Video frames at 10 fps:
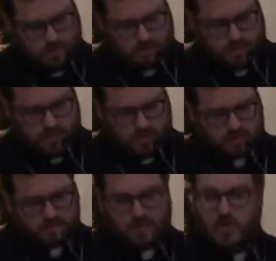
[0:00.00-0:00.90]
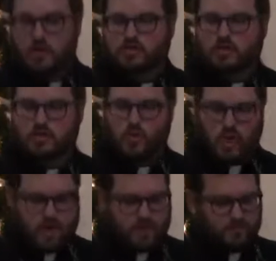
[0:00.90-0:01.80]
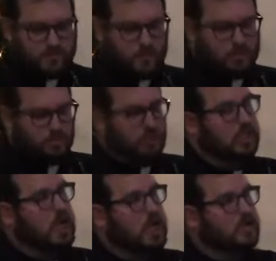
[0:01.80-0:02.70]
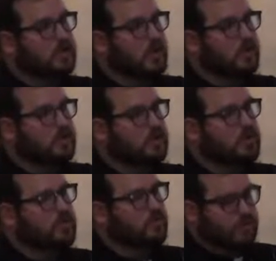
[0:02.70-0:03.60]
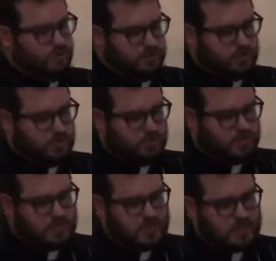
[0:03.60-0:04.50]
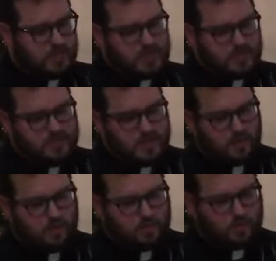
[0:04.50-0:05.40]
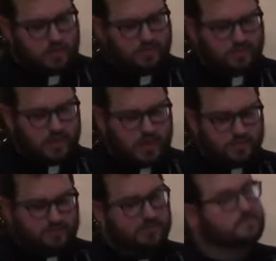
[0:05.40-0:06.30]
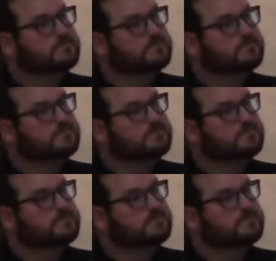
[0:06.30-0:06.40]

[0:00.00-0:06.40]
of life, turn away from what you relied on for your security in that old way of life.